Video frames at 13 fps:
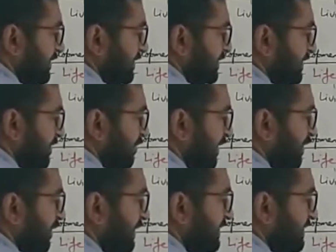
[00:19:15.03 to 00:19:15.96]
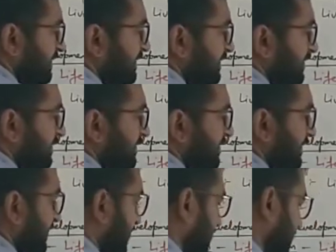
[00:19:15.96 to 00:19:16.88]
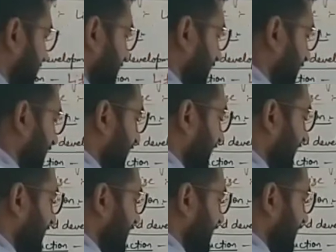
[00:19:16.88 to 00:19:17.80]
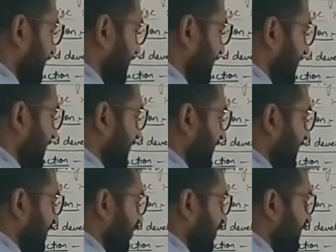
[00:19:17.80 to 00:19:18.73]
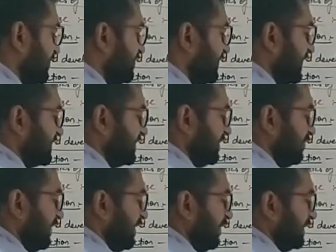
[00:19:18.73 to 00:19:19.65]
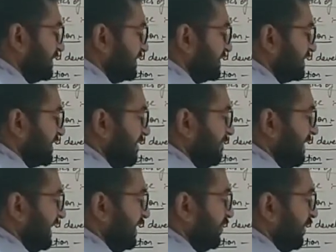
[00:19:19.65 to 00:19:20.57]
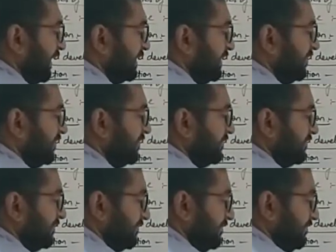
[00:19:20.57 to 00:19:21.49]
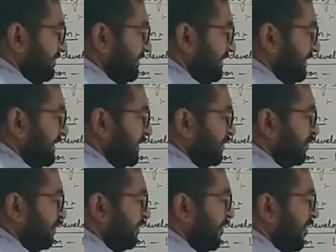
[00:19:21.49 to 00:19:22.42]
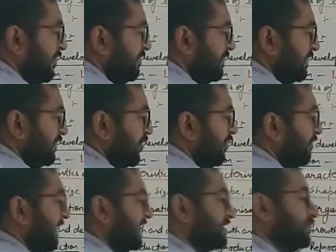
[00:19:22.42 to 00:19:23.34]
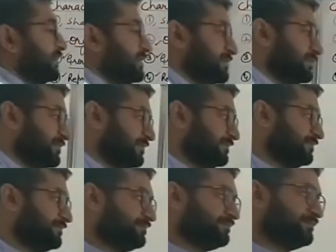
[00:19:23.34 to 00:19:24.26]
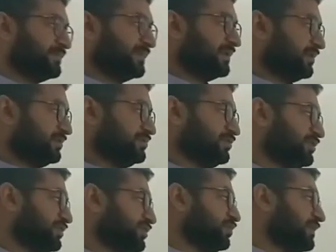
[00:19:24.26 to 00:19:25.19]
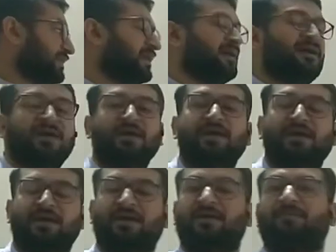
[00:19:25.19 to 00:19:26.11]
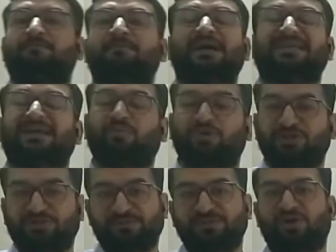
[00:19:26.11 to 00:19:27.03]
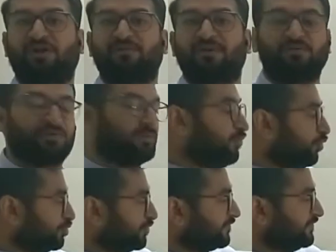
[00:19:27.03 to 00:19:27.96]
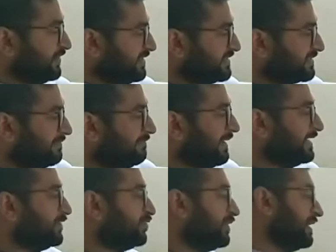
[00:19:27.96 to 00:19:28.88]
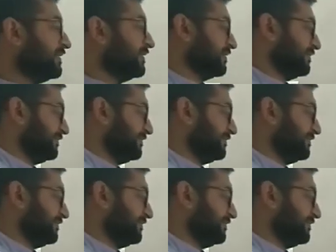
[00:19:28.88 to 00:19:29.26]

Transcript: simple ones, and in anabolism the simple ones combine together to form complex ones. So this is what the metabolism is all about. Both of these combine together